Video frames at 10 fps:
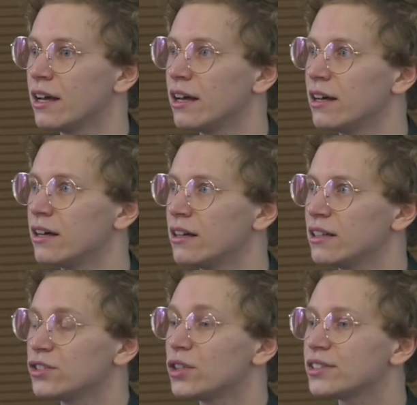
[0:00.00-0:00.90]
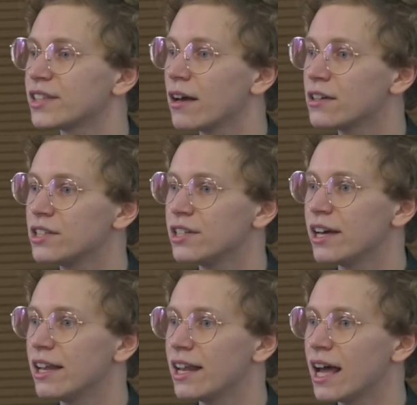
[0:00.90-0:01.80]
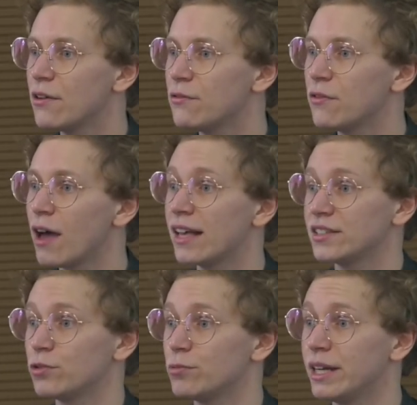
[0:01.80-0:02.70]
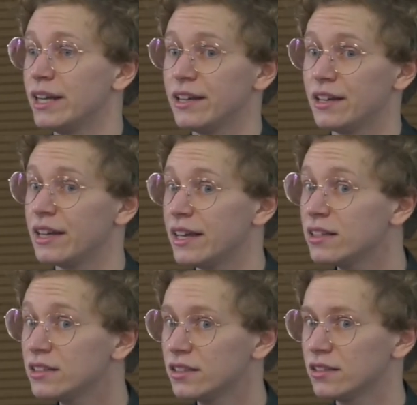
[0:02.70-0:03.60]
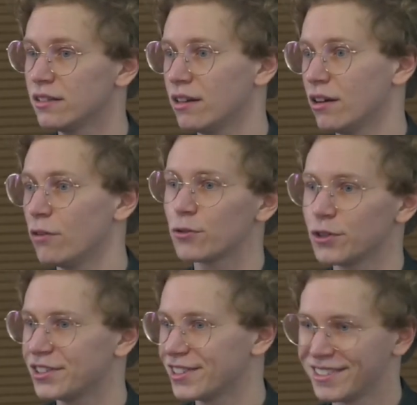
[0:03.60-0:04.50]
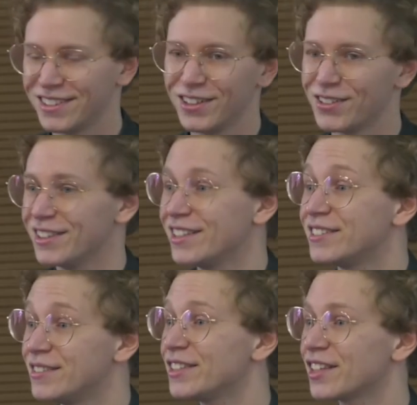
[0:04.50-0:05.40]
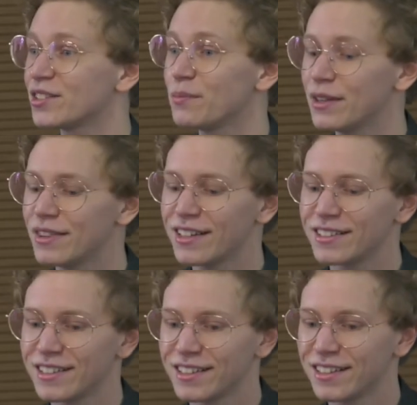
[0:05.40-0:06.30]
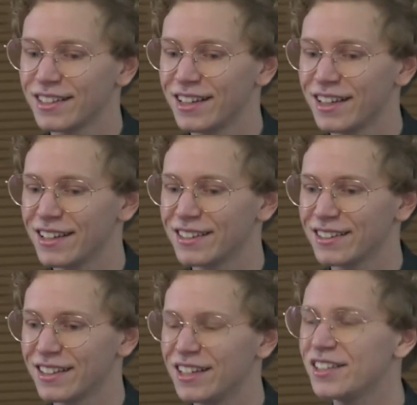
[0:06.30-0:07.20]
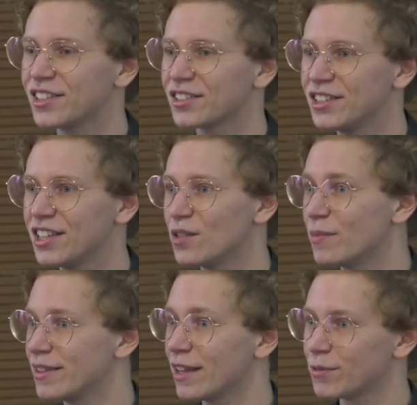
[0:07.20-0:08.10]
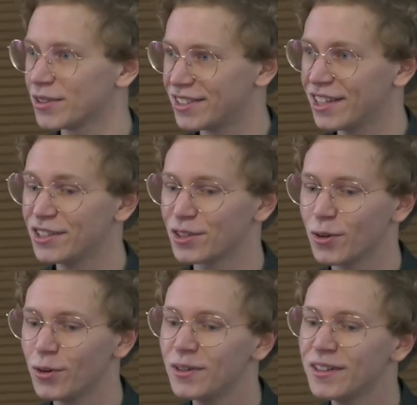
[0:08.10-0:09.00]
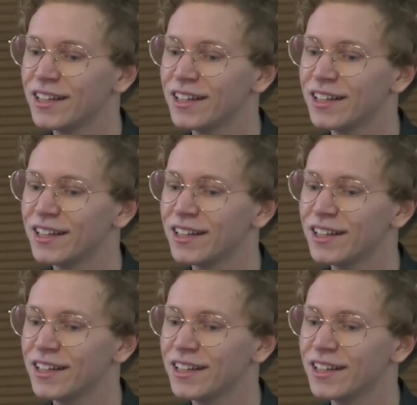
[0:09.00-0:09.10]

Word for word: uh, society and life as it really is. Of course, you know, th this doesn't mean that he succeeded, but that was his goal.